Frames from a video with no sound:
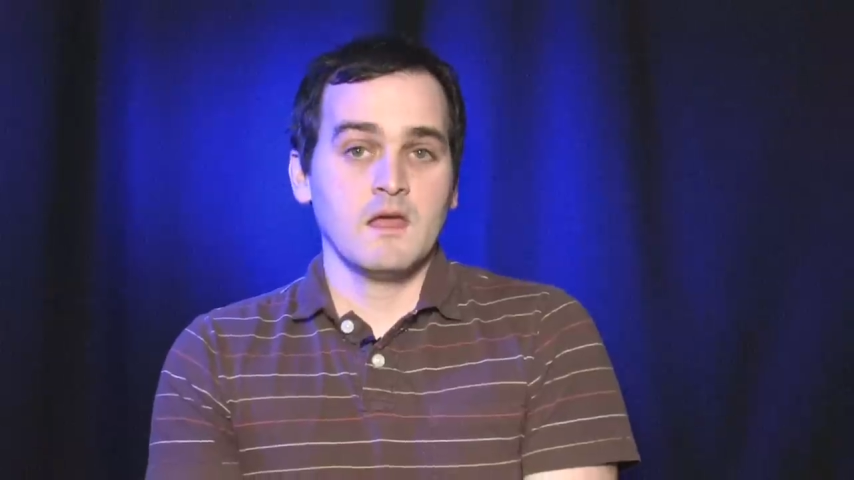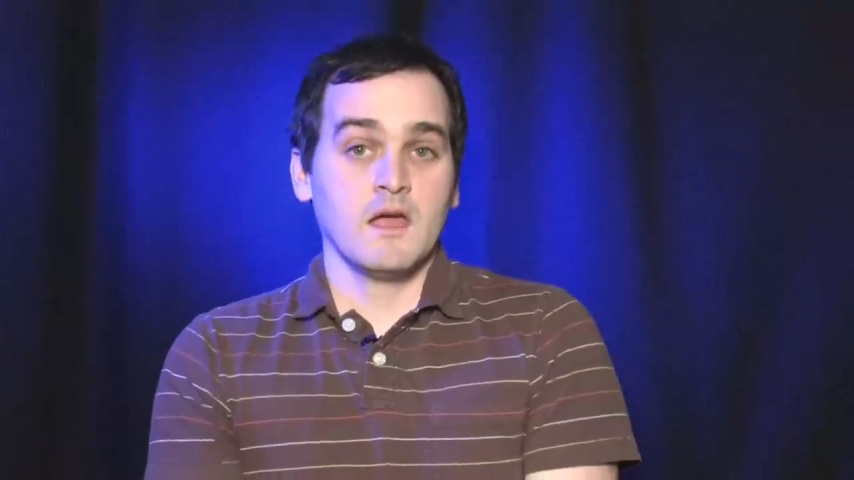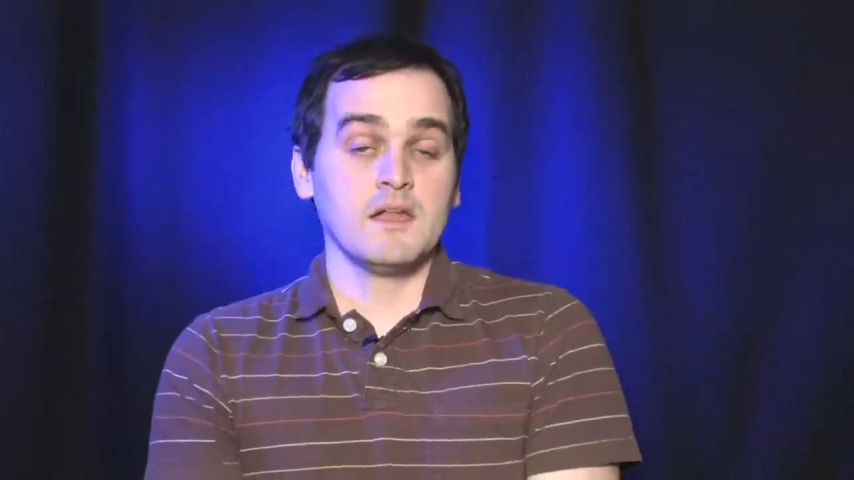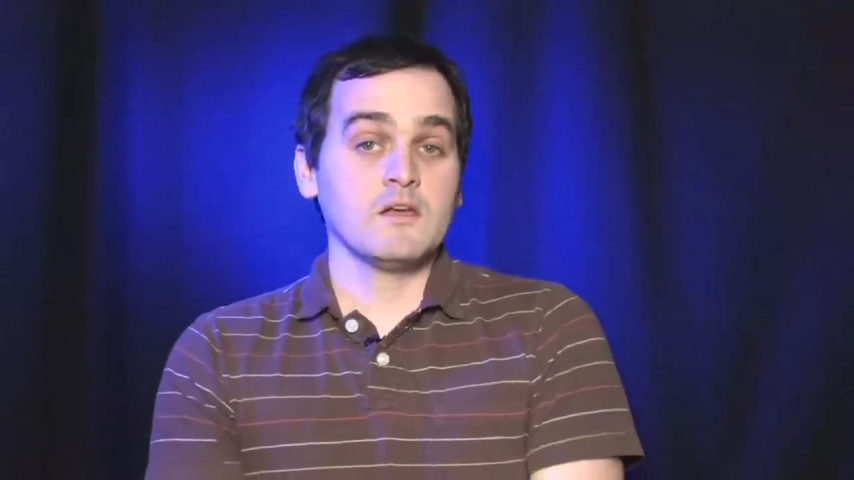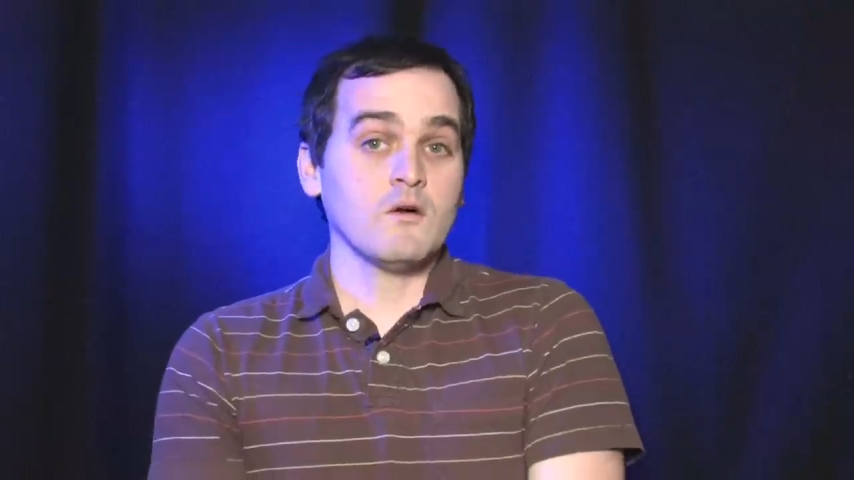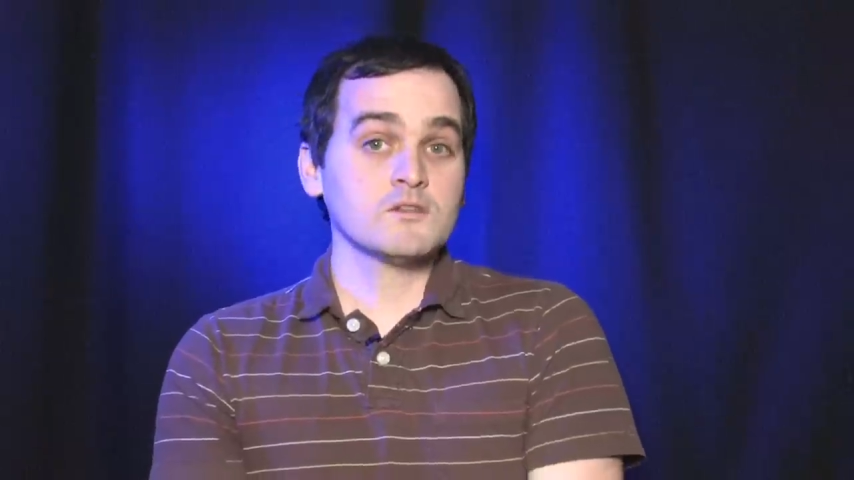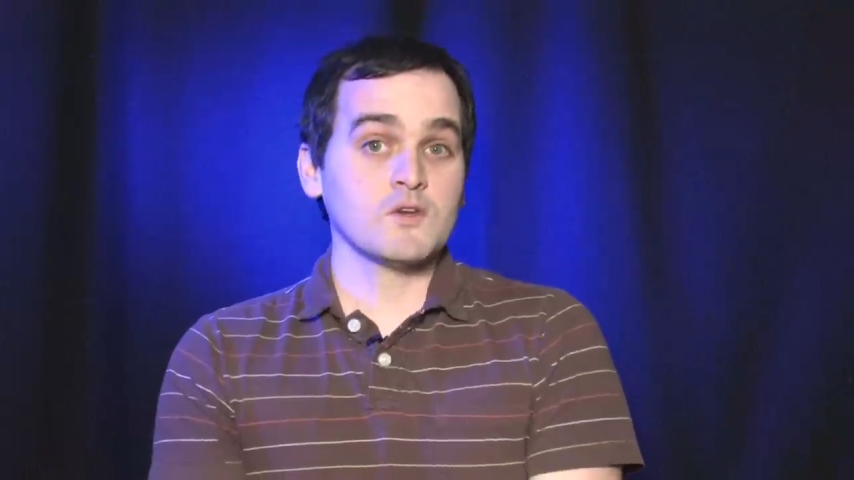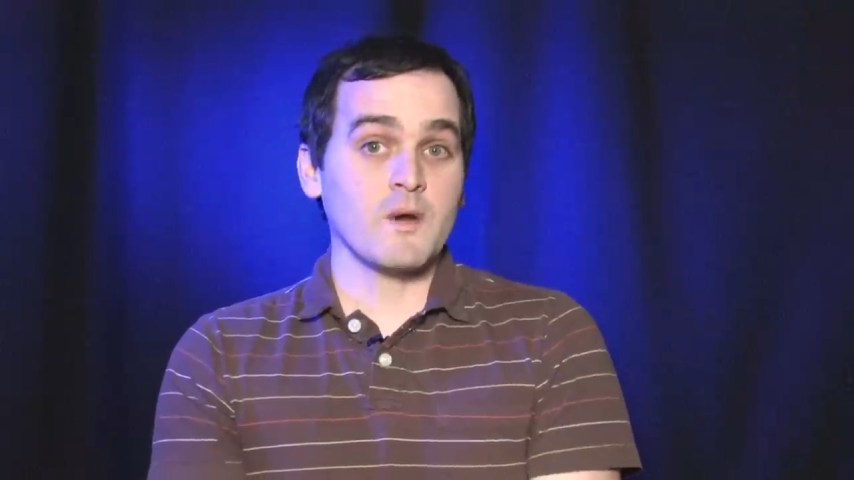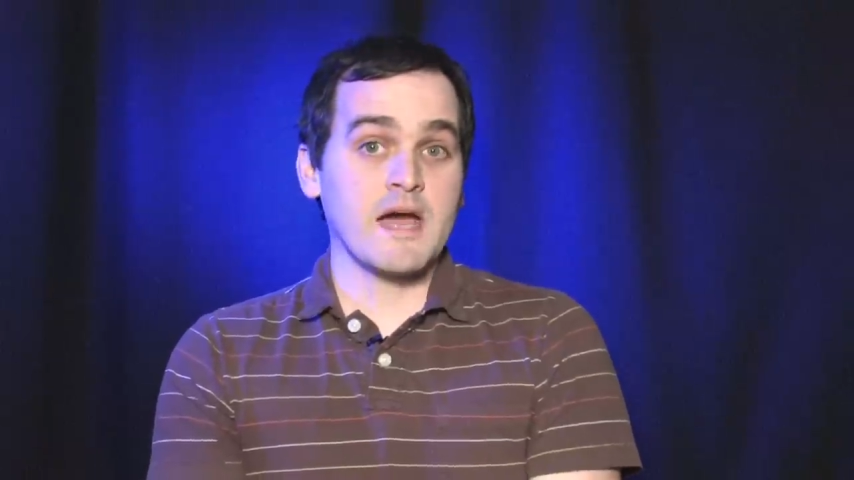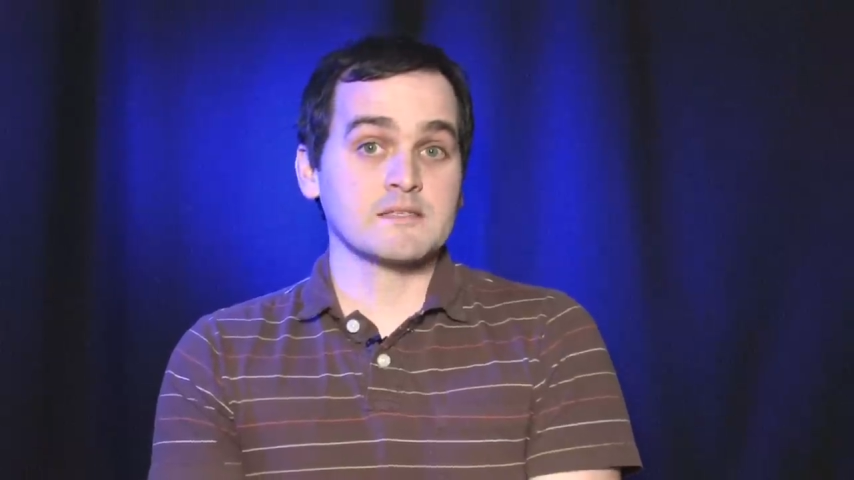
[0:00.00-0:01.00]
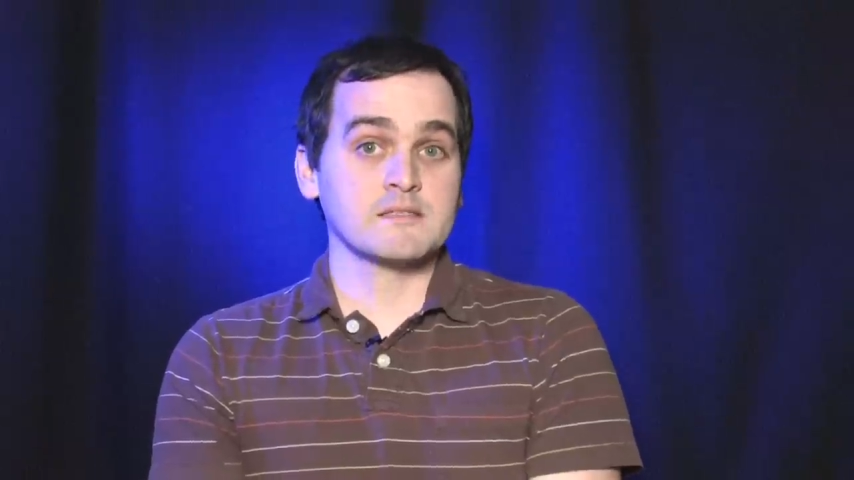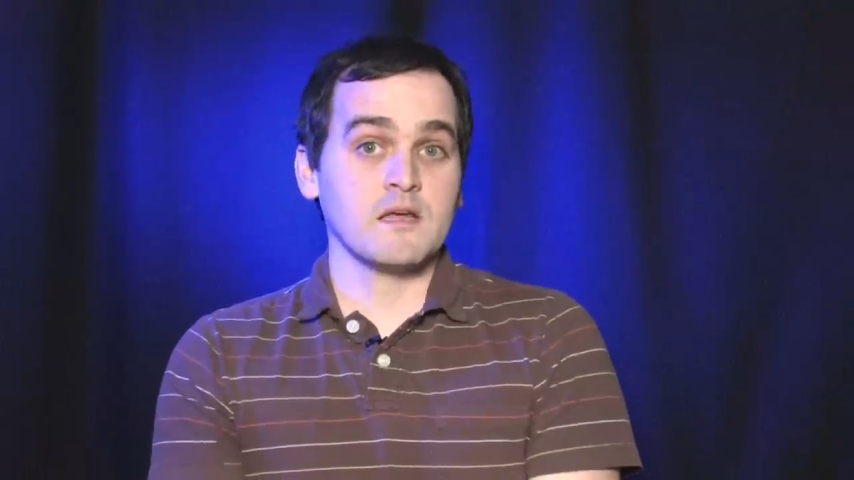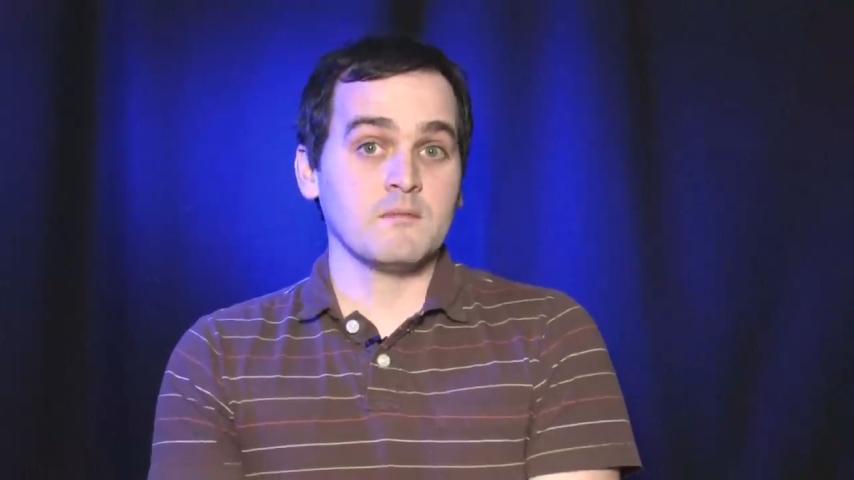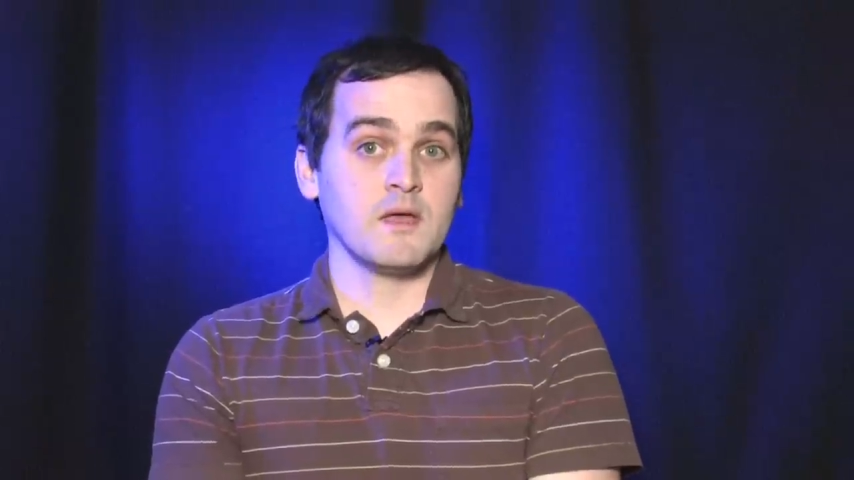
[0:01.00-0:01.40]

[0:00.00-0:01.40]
And he also asked them